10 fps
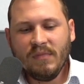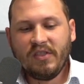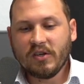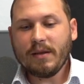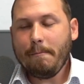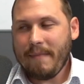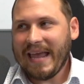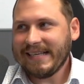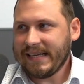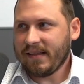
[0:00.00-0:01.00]
there's
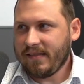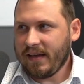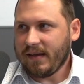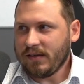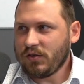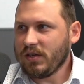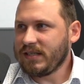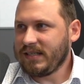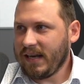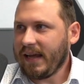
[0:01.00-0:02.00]
amazing things
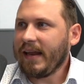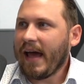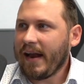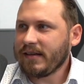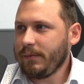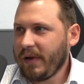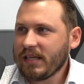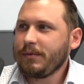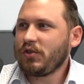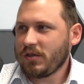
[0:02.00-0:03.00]
just sitting in attics and
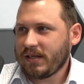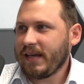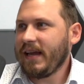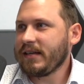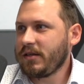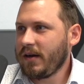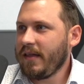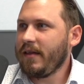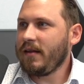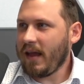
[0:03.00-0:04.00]
basements. Just like yesterday,
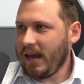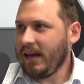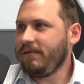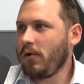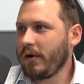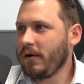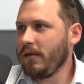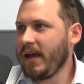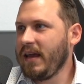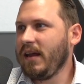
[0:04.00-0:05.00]
the 84-year-old
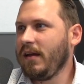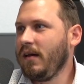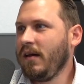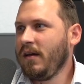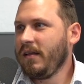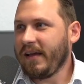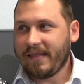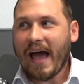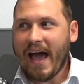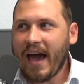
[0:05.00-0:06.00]
lady, like
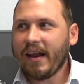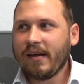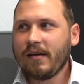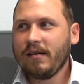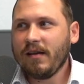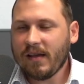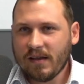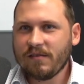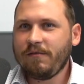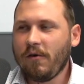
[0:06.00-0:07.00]
that attic
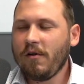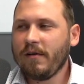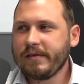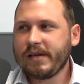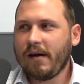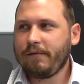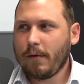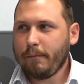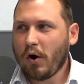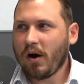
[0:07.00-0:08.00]
is full of stuff
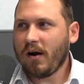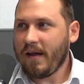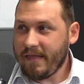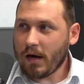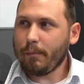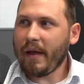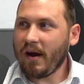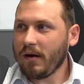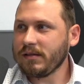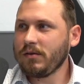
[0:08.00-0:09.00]
from her and then her
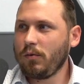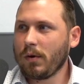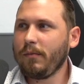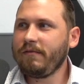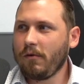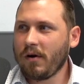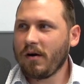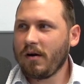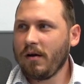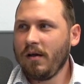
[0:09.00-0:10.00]
parents who were before
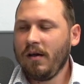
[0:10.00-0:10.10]
her.